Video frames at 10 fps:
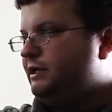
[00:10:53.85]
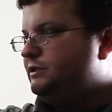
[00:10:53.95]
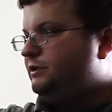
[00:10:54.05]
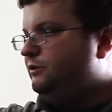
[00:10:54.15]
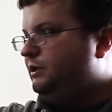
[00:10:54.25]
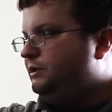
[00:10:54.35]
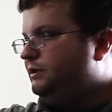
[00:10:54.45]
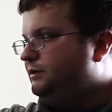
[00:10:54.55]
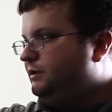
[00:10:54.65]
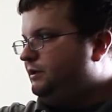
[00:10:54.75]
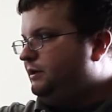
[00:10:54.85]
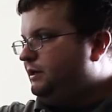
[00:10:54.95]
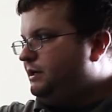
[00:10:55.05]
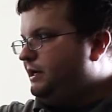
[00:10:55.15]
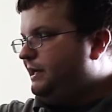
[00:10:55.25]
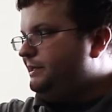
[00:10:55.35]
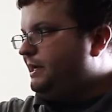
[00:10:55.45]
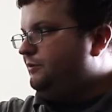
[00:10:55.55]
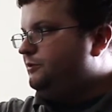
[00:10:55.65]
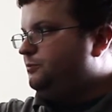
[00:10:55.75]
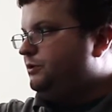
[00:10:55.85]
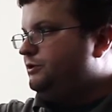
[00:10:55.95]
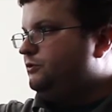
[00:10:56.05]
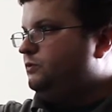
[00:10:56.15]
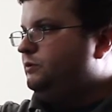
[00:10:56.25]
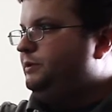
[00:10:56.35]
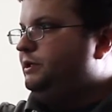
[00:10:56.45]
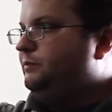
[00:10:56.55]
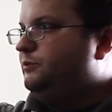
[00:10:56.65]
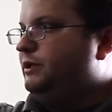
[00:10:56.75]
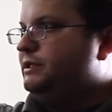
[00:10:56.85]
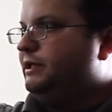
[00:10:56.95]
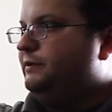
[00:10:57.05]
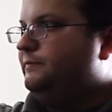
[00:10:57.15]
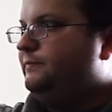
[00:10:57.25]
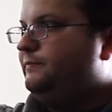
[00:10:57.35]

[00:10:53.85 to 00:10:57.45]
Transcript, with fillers: executed and now the printer will begin printing.